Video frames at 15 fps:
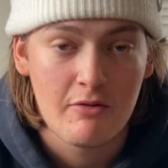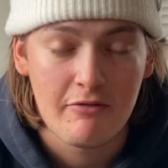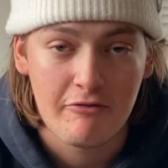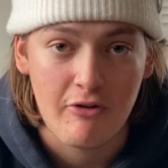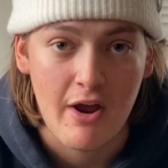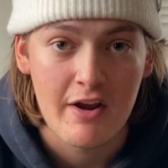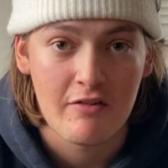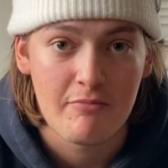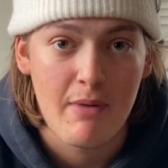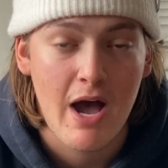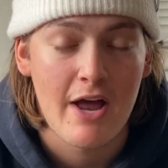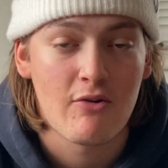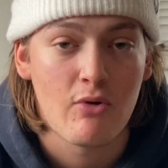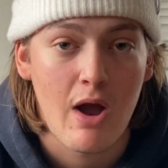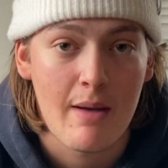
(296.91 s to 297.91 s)
Friend of
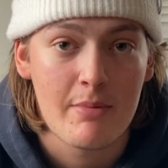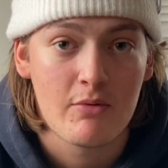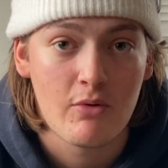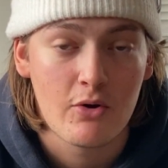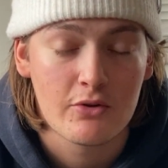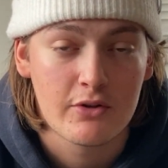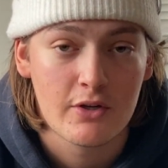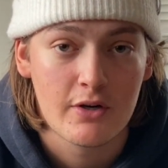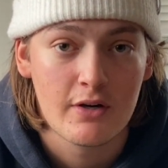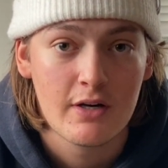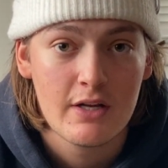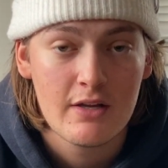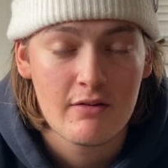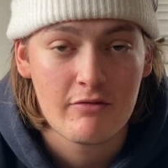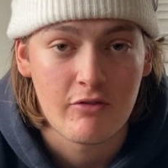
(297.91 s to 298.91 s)
mine, Robbie Rothler,
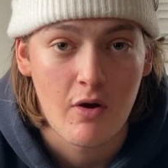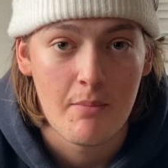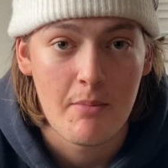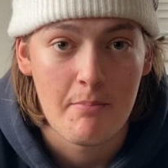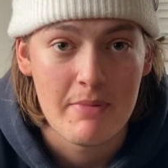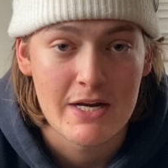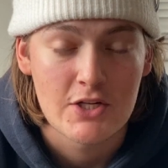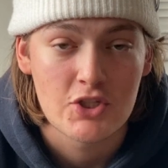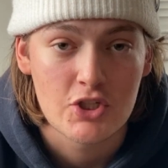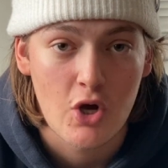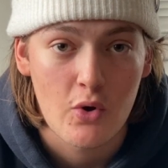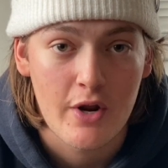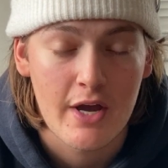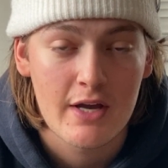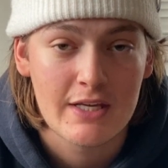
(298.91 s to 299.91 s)
from
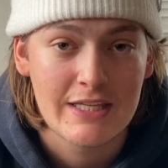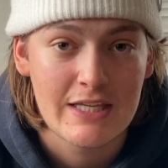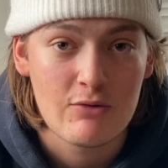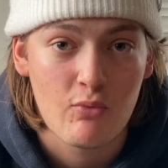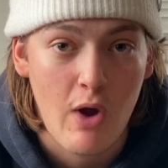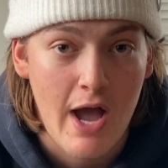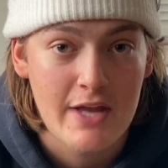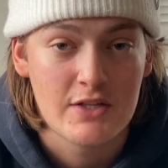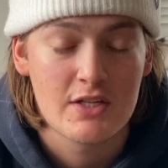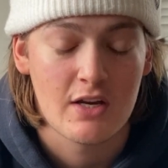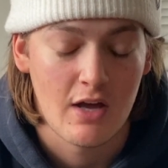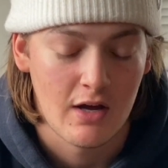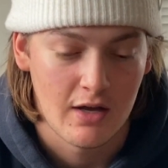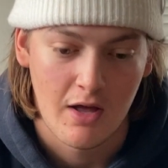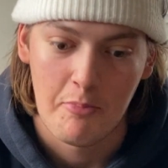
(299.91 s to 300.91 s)
Minnesota. He rides
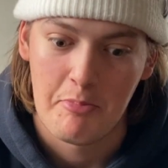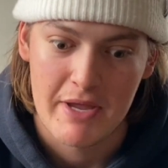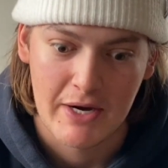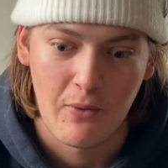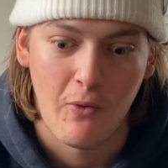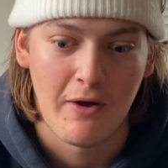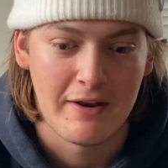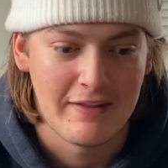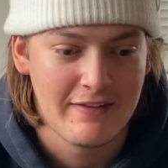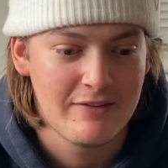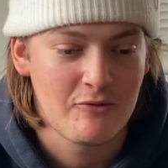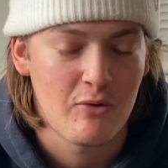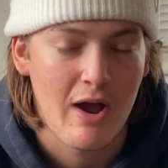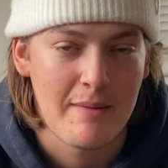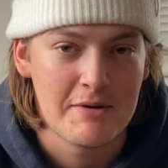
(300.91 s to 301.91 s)
a big one.
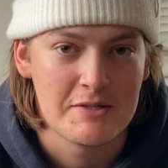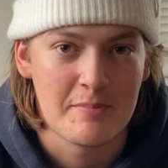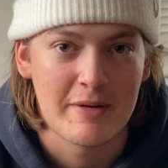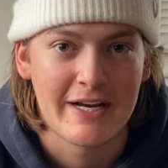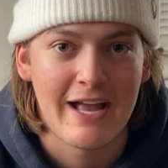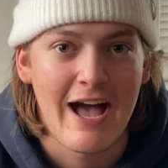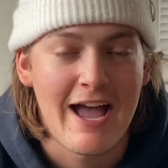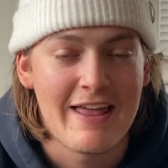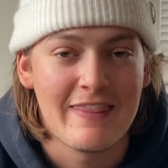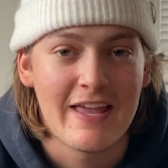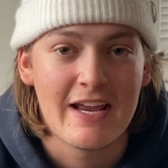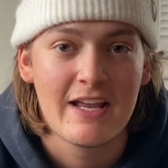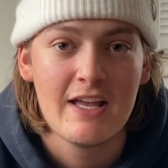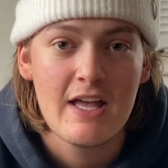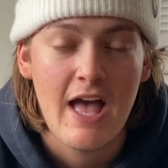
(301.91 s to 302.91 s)
Robbie's a big guy, and
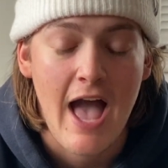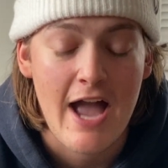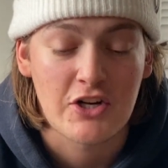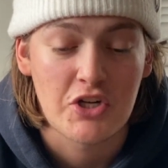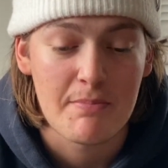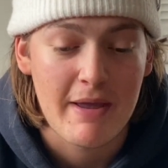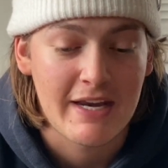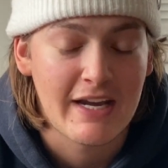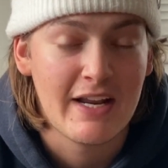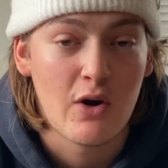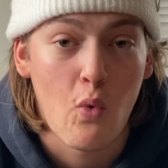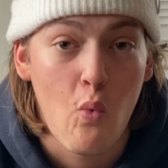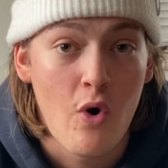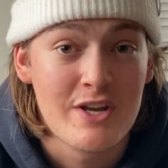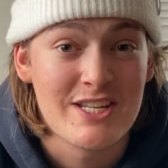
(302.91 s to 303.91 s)
they actually make it in a
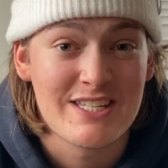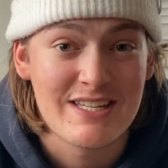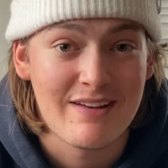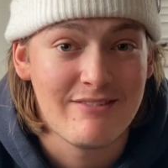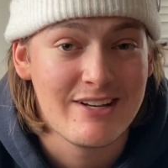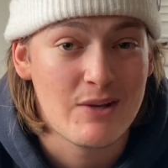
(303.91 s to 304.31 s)
170